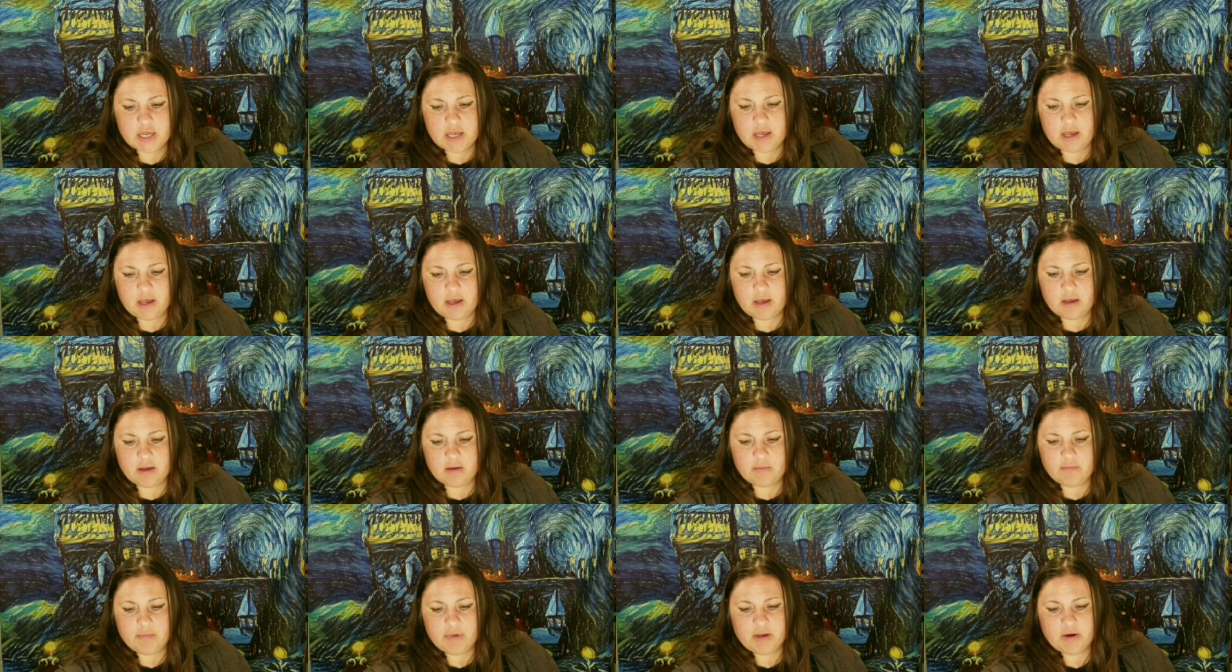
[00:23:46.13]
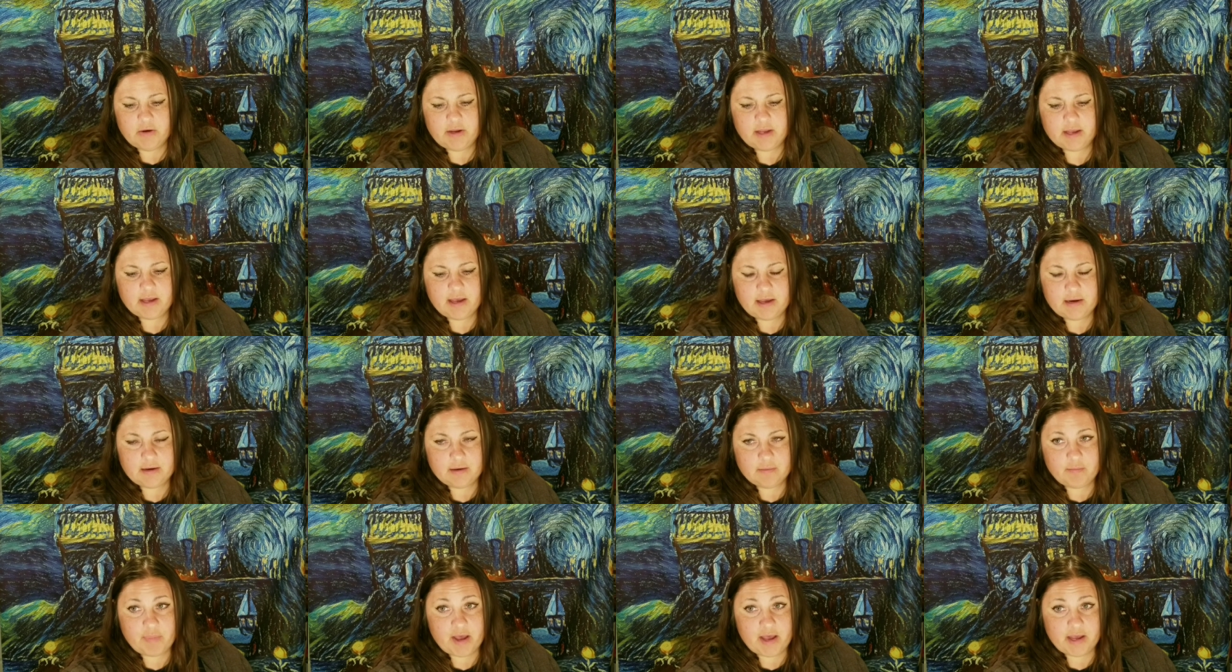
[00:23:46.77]
uh, mary
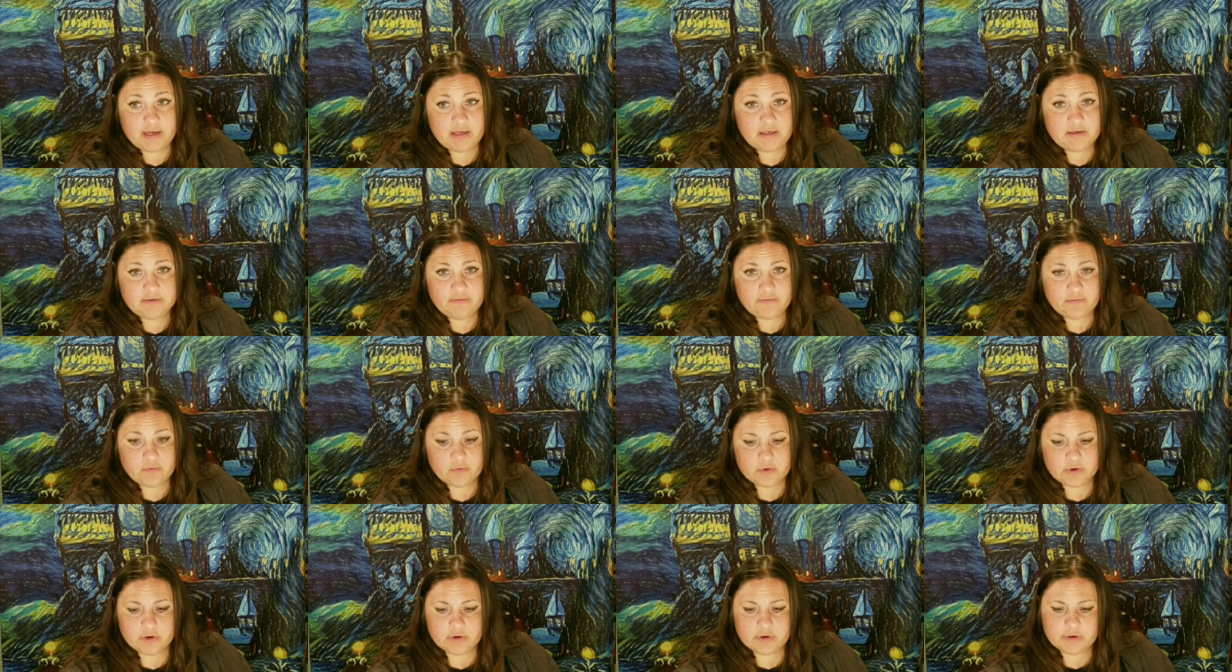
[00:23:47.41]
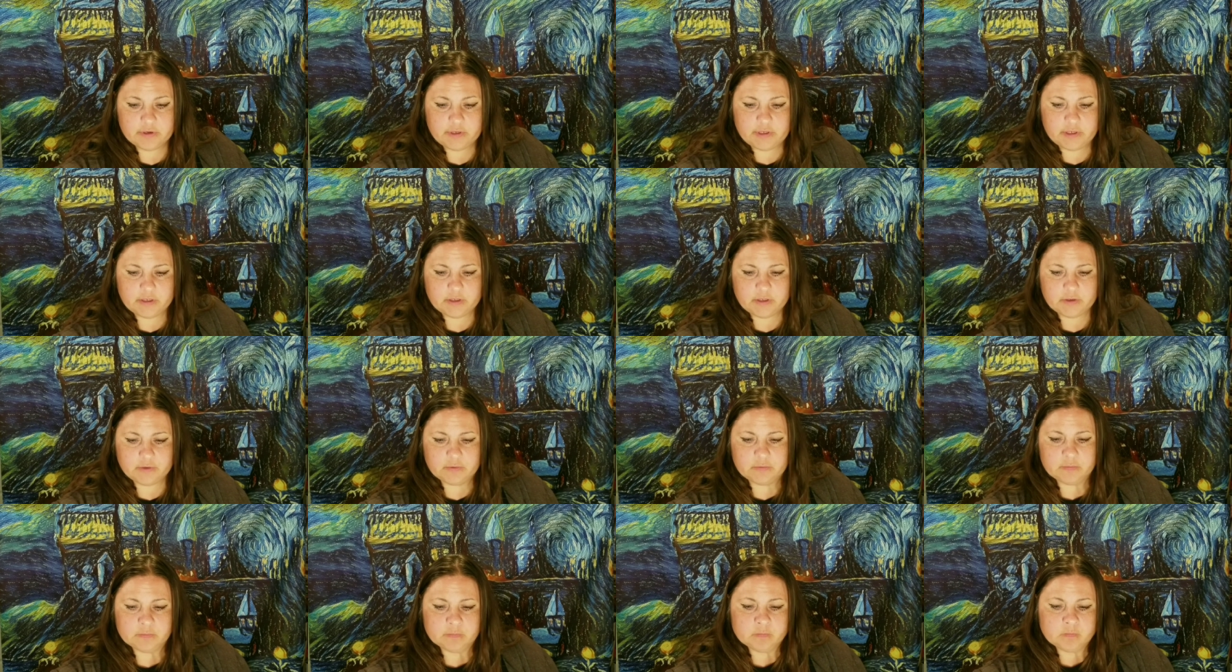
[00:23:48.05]
kind of pined for her you
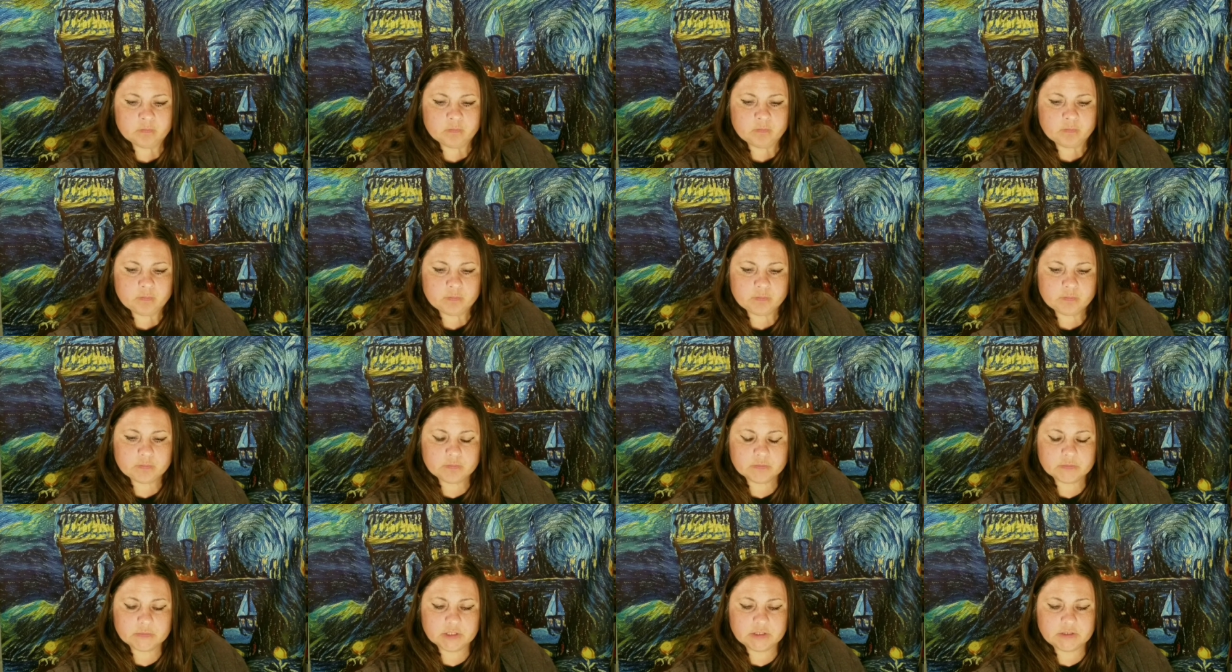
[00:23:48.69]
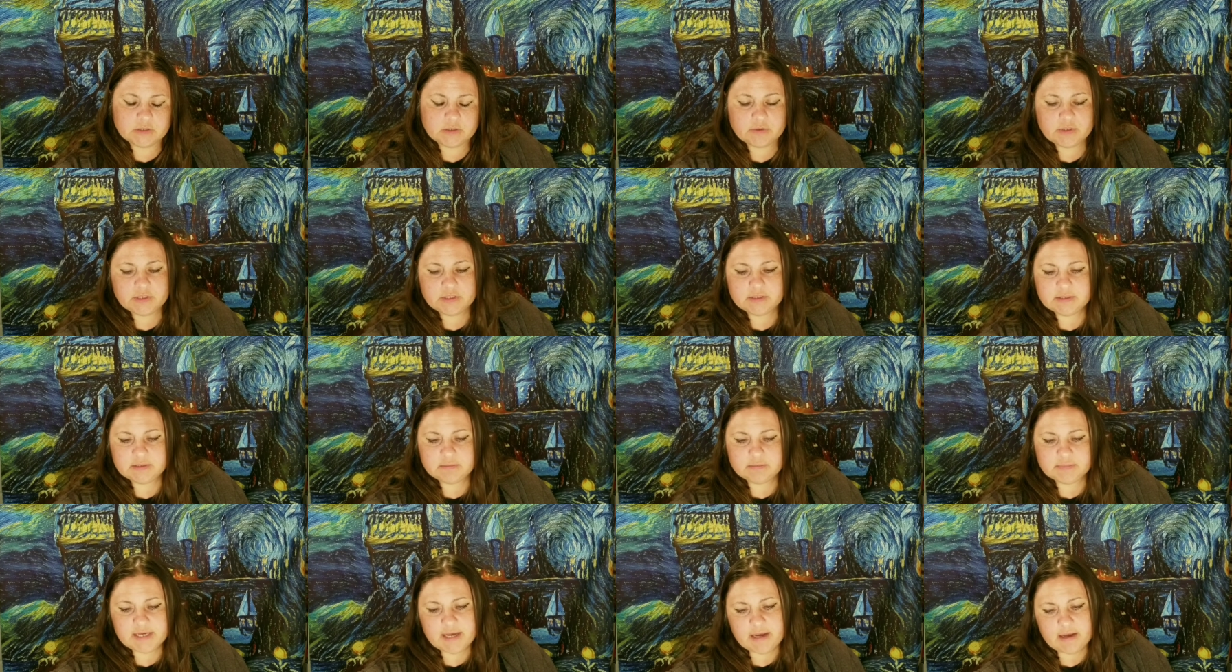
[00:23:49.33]
know so then
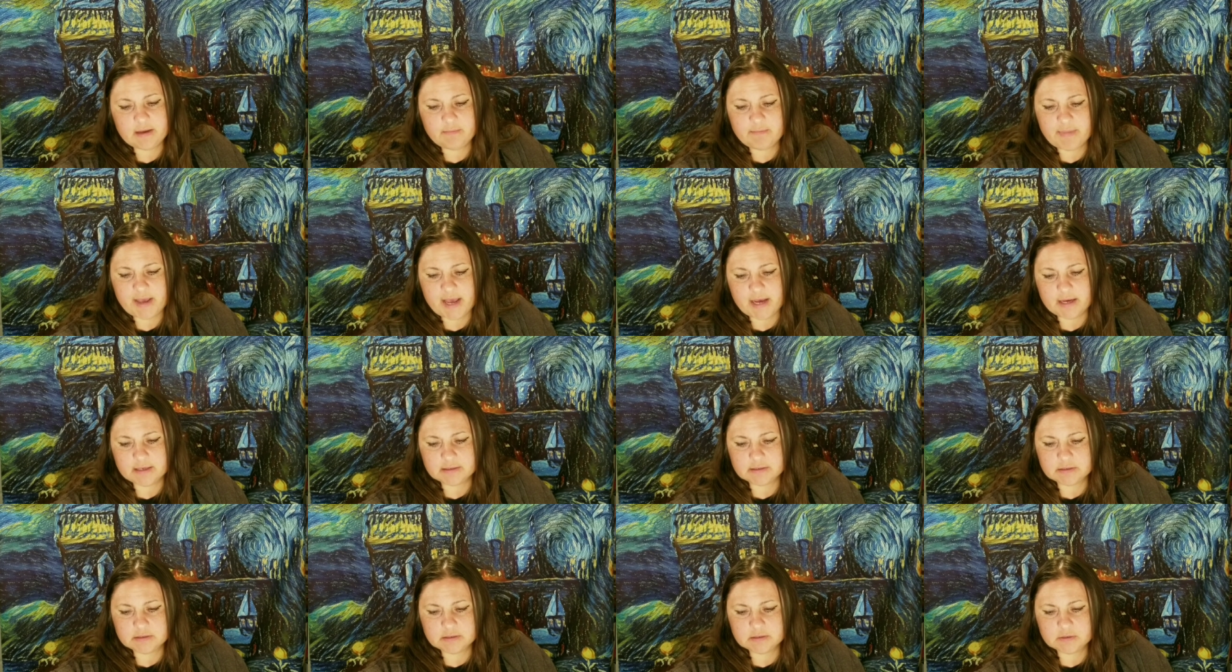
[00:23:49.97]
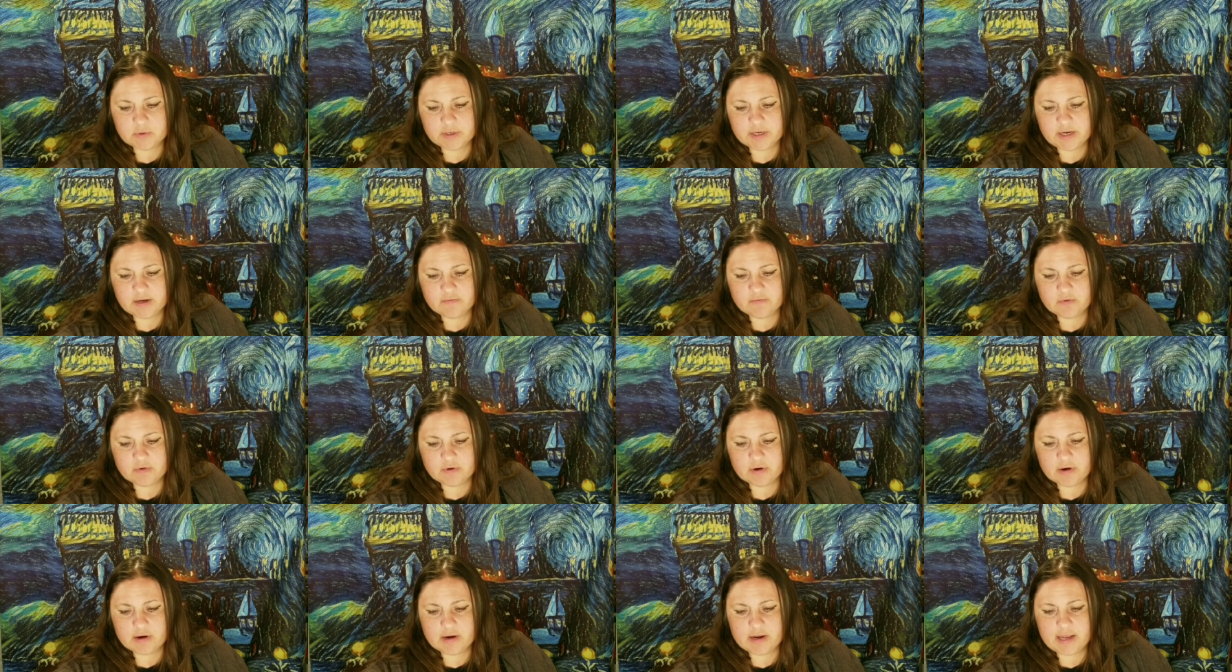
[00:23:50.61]
some time passes
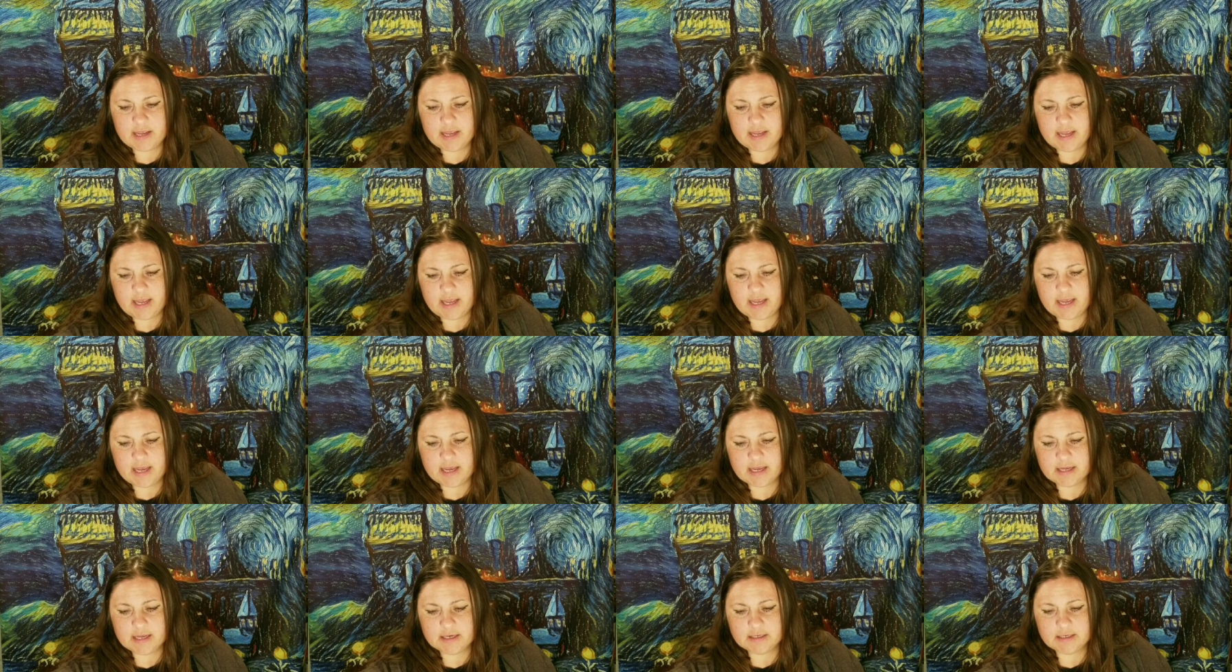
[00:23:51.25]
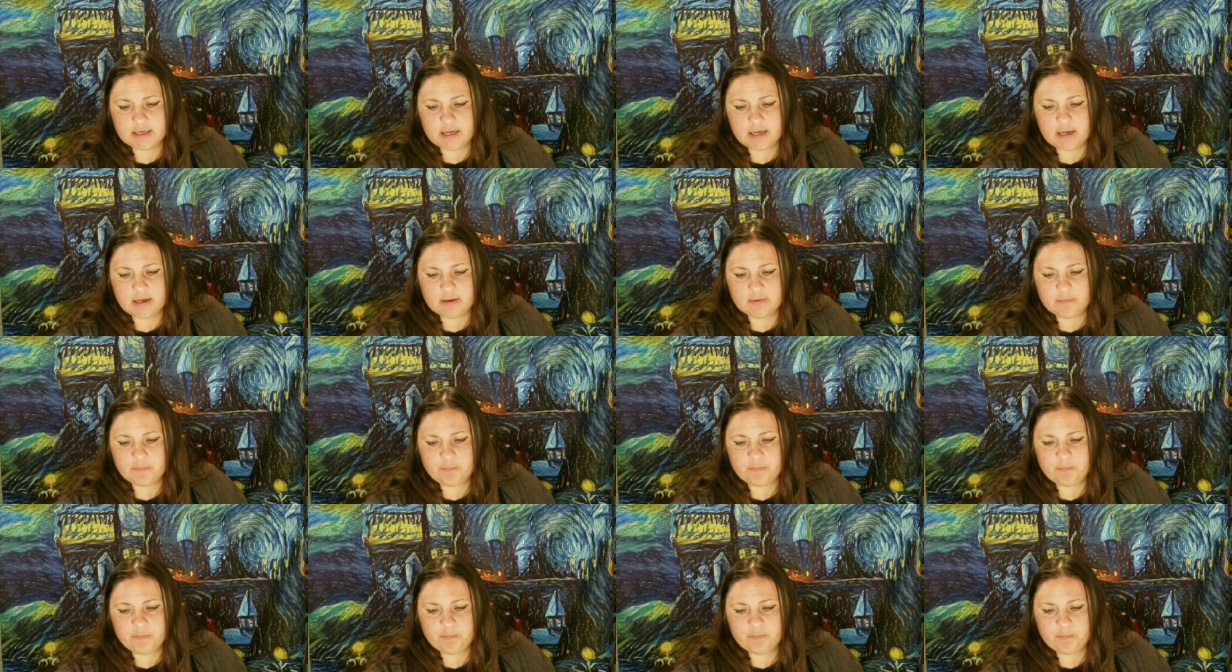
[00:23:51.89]
whatever and uh,